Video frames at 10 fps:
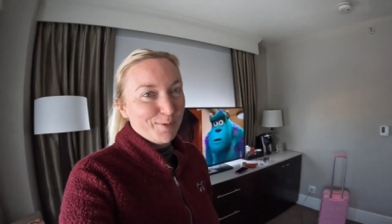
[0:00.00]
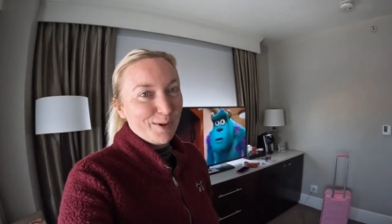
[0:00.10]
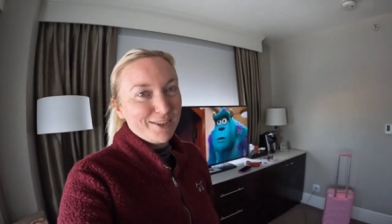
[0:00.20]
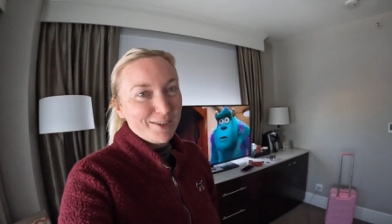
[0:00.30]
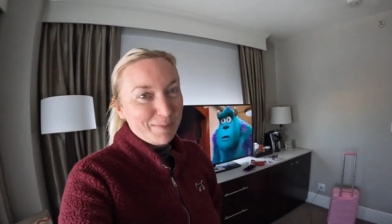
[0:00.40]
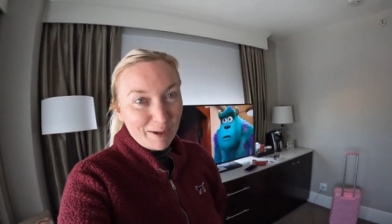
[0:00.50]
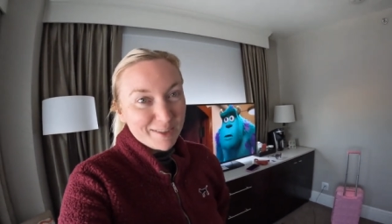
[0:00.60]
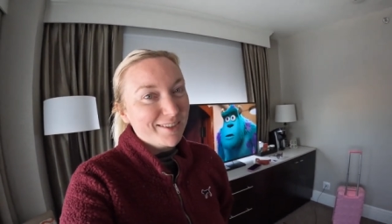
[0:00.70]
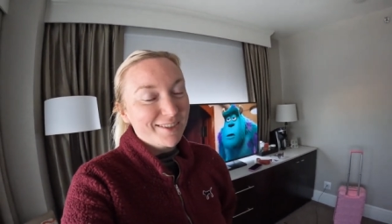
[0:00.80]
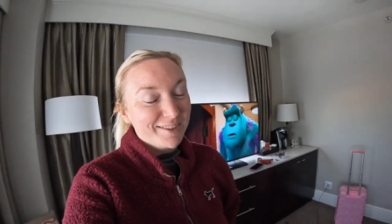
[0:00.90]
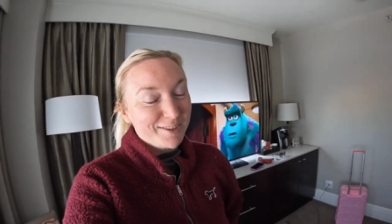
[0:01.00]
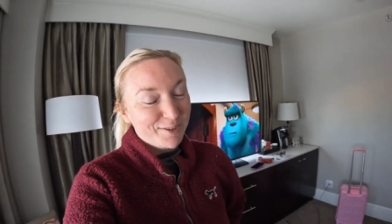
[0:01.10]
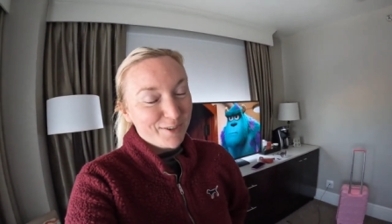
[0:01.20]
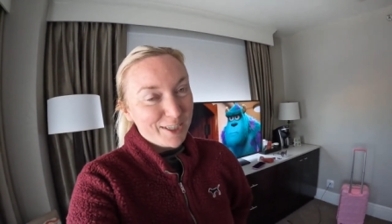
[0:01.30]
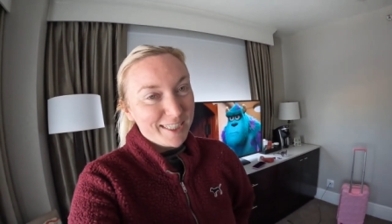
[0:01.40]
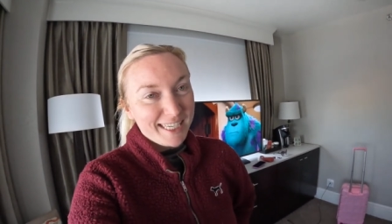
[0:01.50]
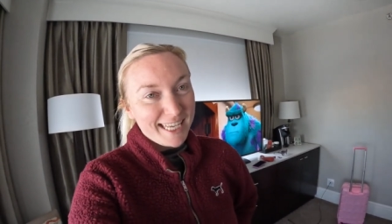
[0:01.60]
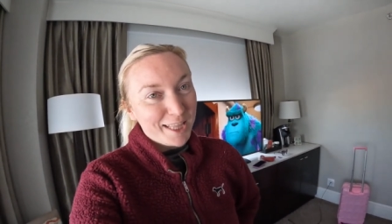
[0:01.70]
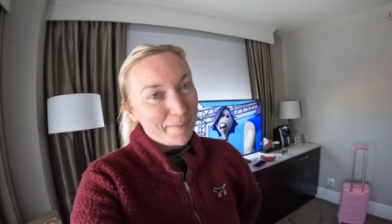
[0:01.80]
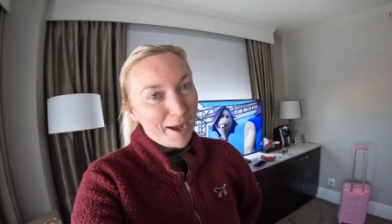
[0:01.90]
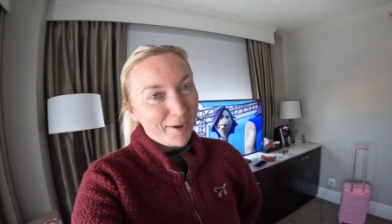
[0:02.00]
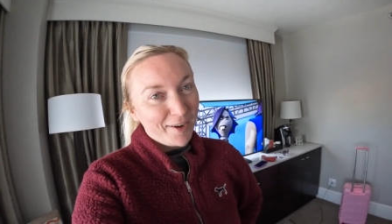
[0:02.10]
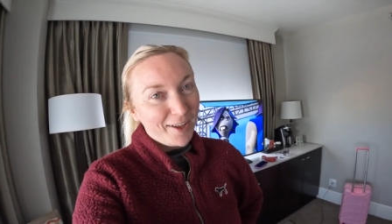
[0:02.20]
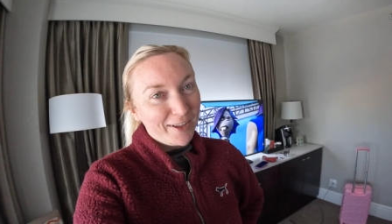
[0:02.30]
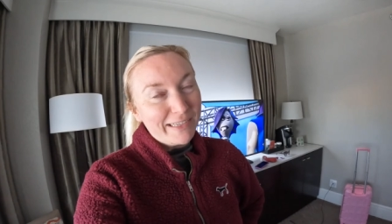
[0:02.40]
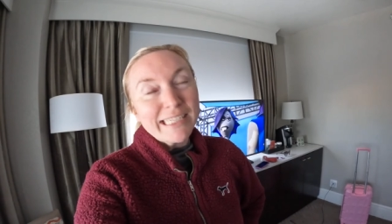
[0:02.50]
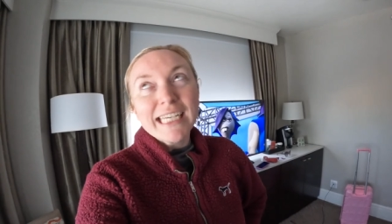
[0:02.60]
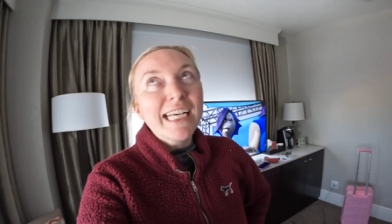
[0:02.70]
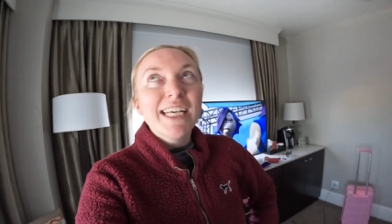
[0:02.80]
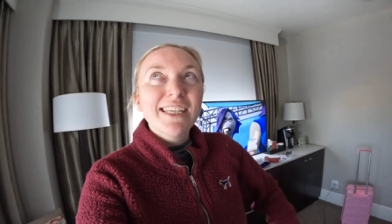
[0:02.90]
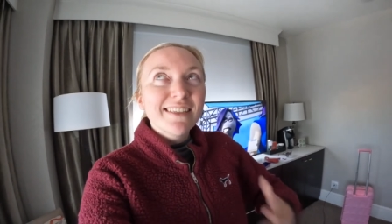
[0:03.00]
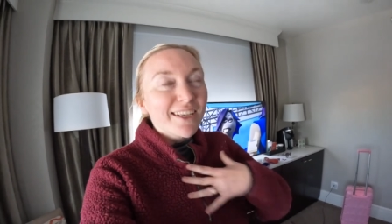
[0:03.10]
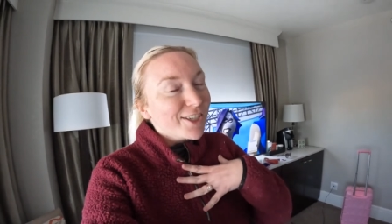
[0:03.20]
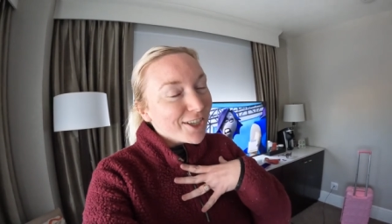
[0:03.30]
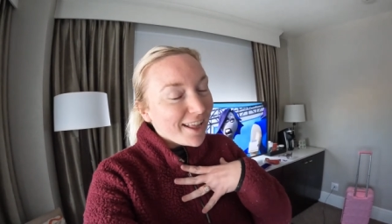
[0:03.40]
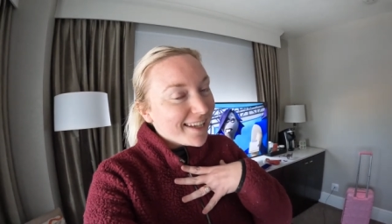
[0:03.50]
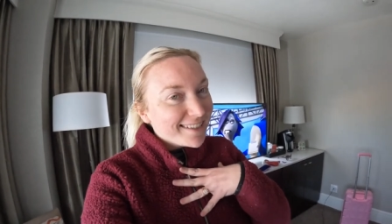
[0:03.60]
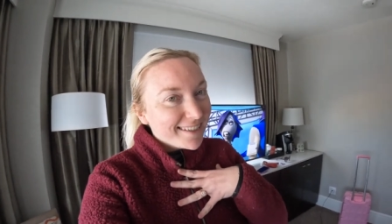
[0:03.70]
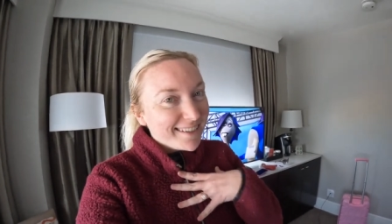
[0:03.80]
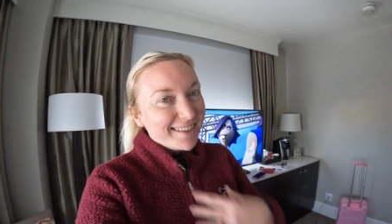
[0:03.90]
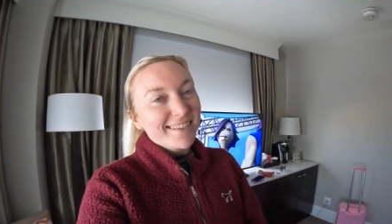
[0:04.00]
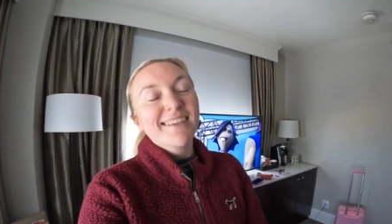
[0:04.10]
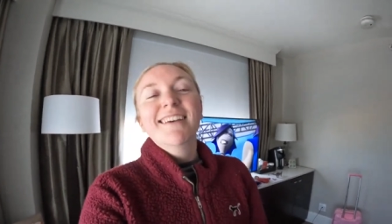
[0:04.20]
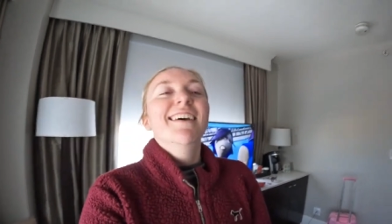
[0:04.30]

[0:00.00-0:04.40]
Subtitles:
We're watching Monsters University in the background. Such a classic.